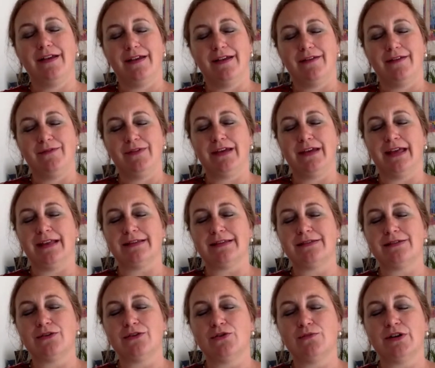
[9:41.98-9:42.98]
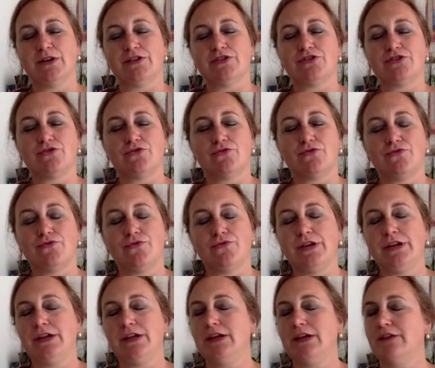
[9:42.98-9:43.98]
we get so much
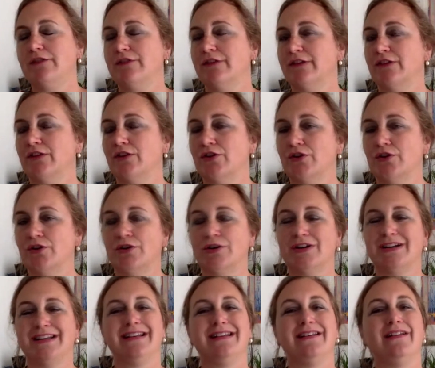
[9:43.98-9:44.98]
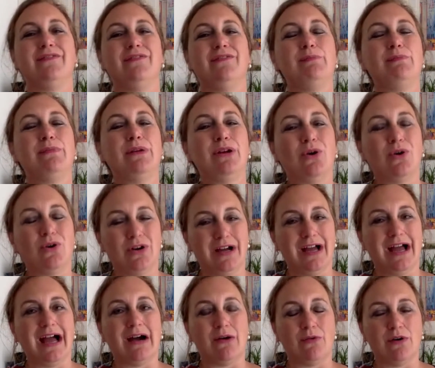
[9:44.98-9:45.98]
grief and hurt, and then we block
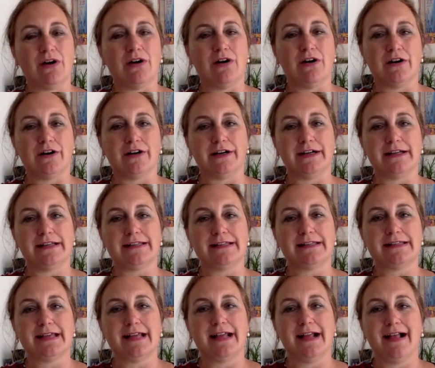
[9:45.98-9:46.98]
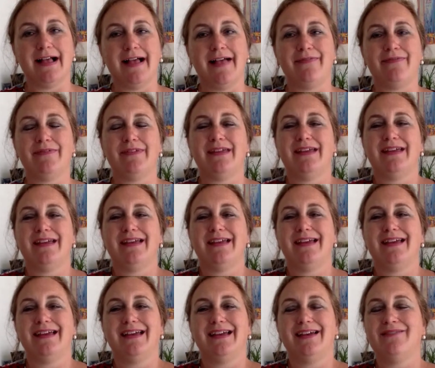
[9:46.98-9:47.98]
our hearts. And
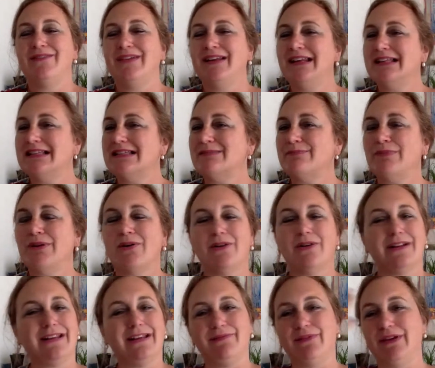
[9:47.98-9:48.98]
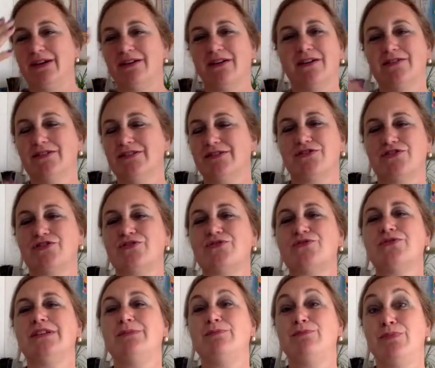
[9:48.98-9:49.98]
when it's blocked, then we can't
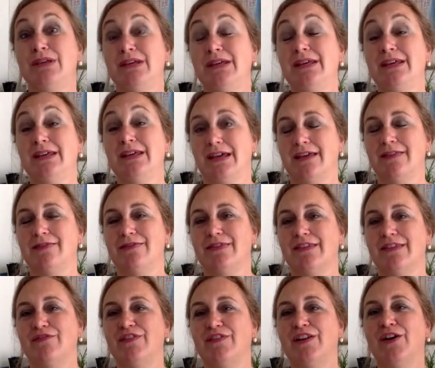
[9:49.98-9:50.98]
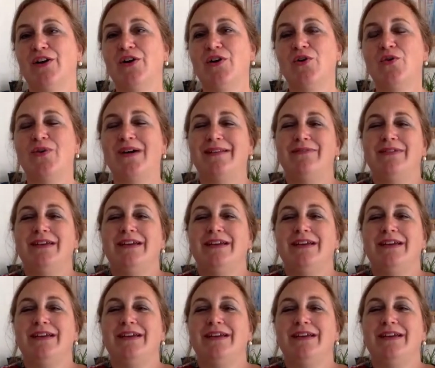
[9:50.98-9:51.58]
truly be in the flow, and